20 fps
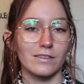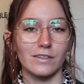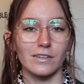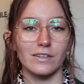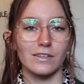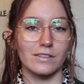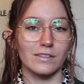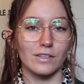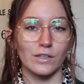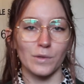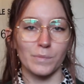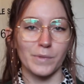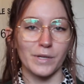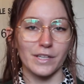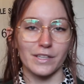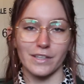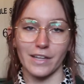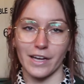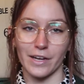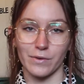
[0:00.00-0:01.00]
a little
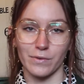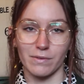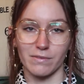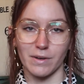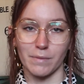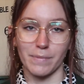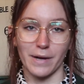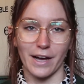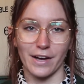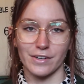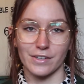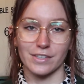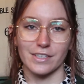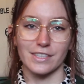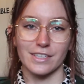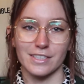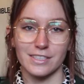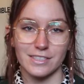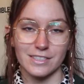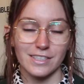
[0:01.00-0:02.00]
bit like what my pattern
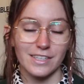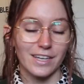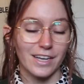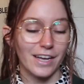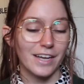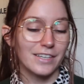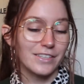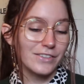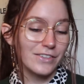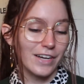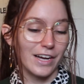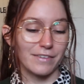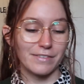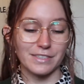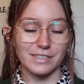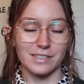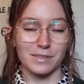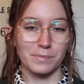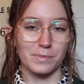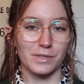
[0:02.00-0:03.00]
is, and you'll have a
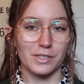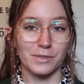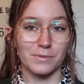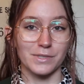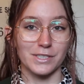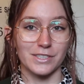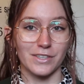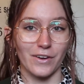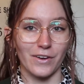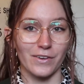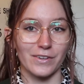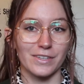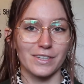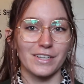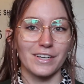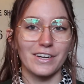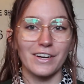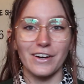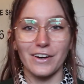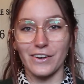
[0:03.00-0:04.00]
similar result.
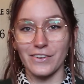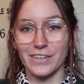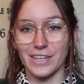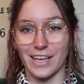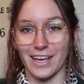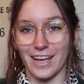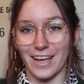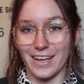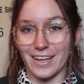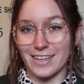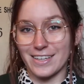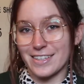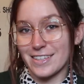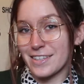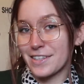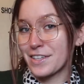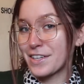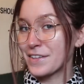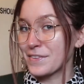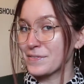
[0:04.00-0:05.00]
Okay,
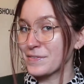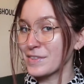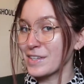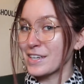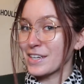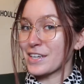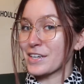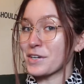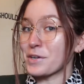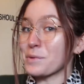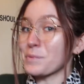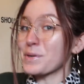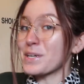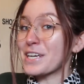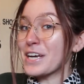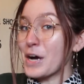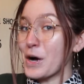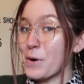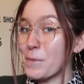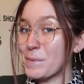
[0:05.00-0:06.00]
here we
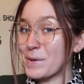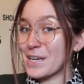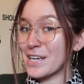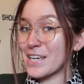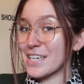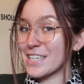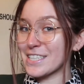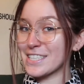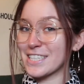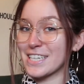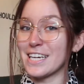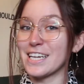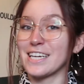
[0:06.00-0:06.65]
go, bitch!